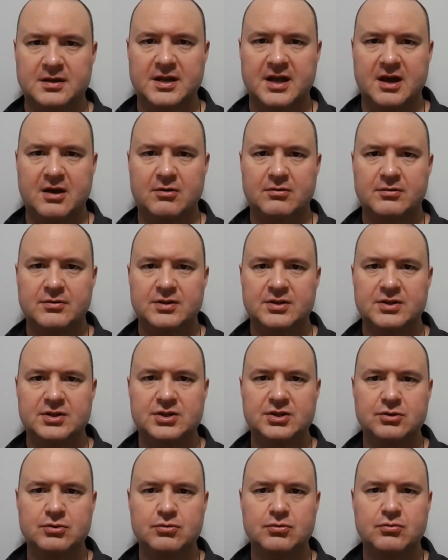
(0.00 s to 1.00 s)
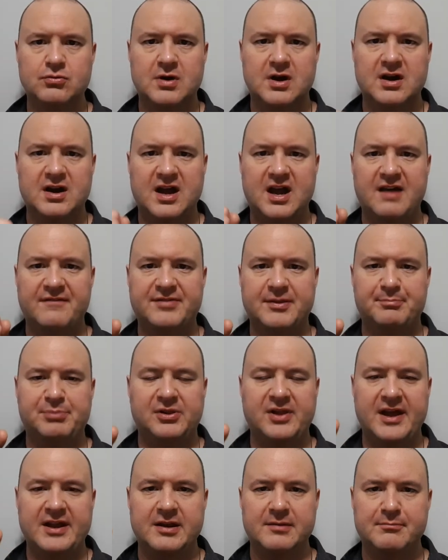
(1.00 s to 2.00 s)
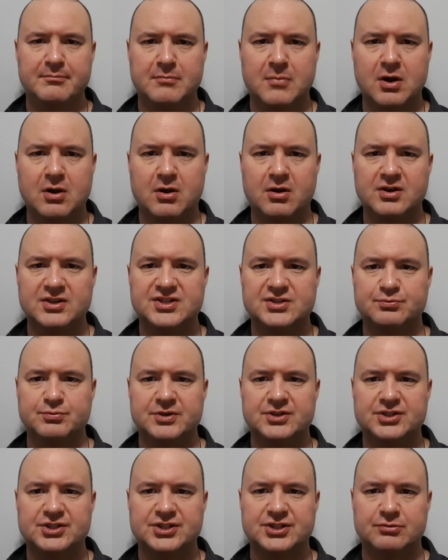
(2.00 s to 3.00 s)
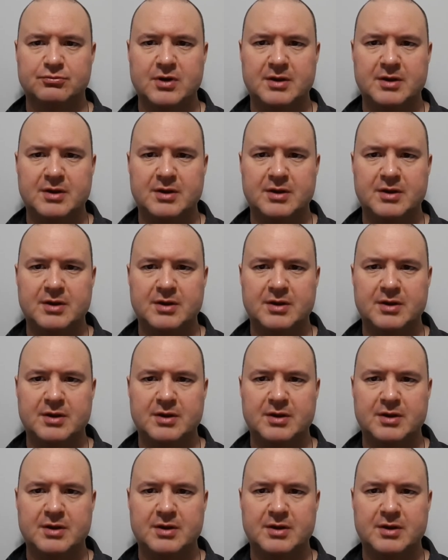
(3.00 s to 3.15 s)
Now you uh, have the planet Mars, which uh,